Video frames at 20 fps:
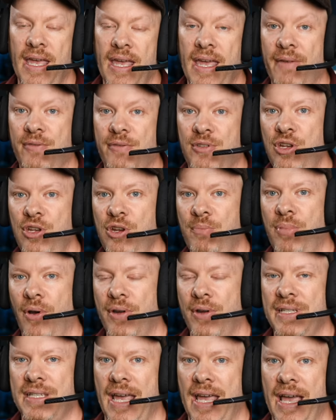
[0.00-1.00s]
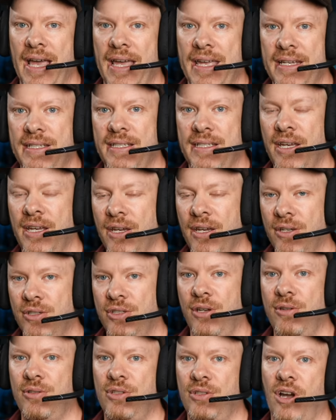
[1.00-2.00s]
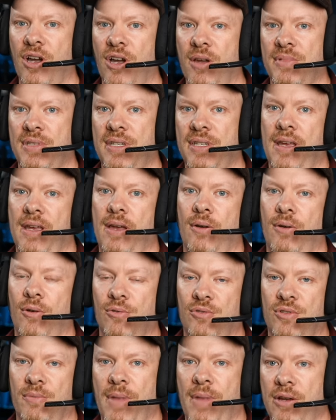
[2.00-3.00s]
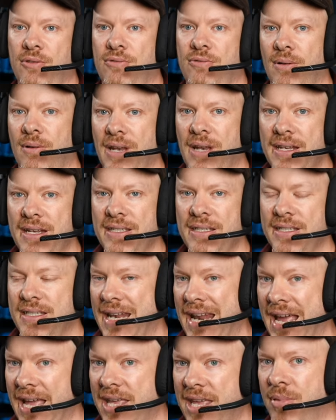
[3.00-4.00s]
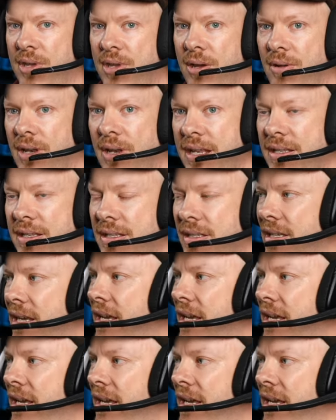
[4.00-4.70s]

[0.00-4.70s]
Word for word: f2.8 two times ultra macro lens. It's an APO lens.